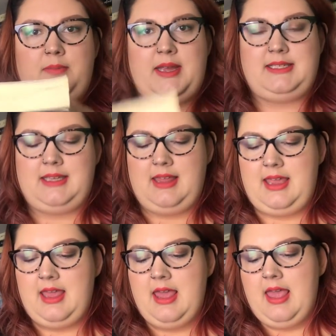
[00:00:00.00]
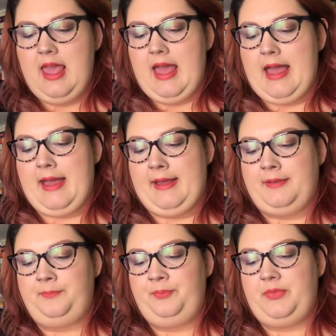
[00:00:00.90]
basically.
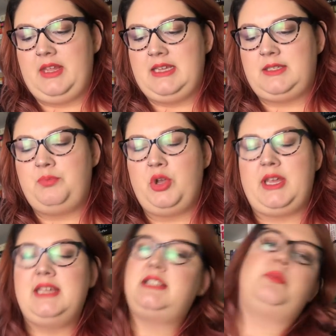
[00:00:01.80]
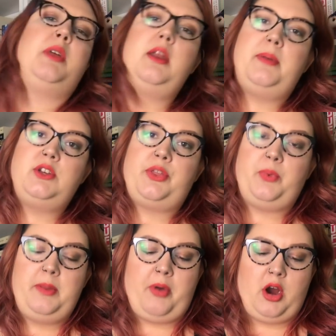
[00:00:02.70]
Um, this book is split up into
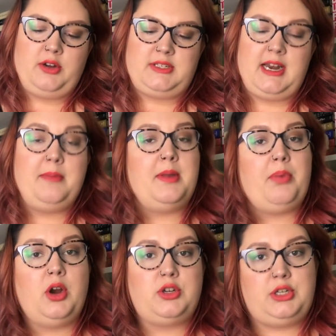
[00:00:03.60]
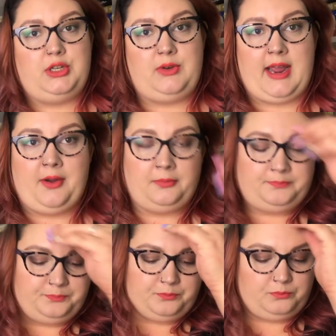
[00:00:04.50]
three parts and I'm in part two now.
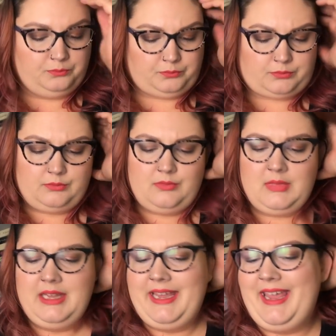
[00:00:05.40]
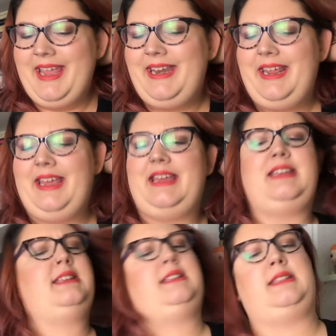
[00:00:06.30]
It
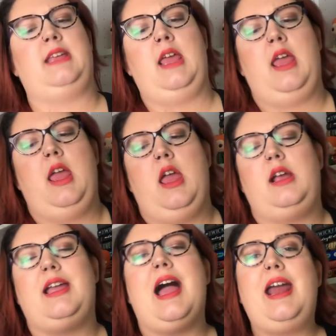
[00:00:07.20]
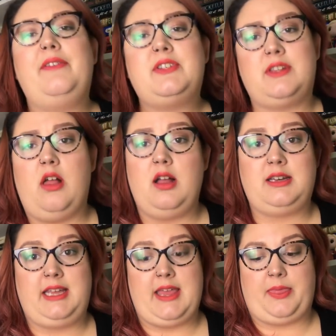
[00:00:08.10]
is kind of a
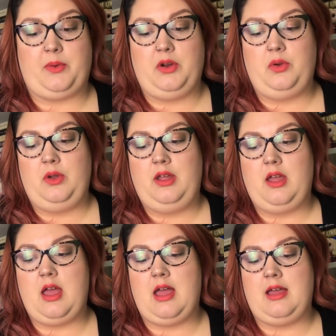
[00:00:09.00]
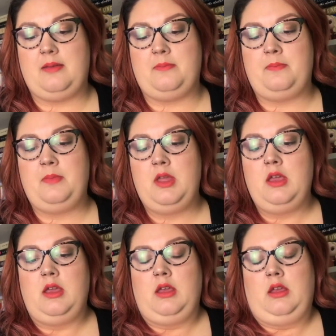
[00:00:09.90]
slog to get through. Um,
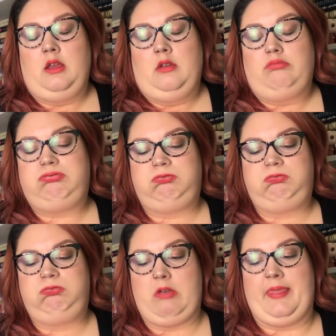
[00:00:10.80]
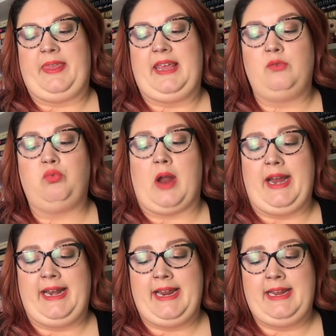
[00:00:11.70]
the
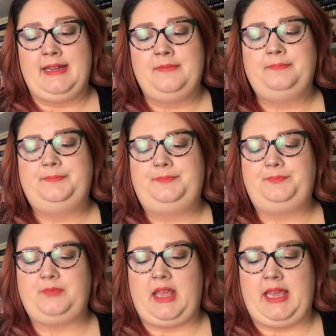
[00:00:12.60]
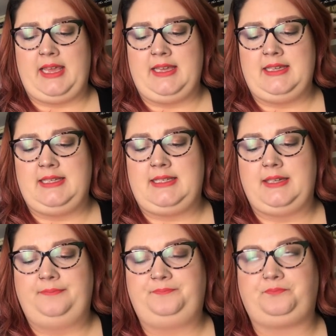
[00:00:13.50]
writing is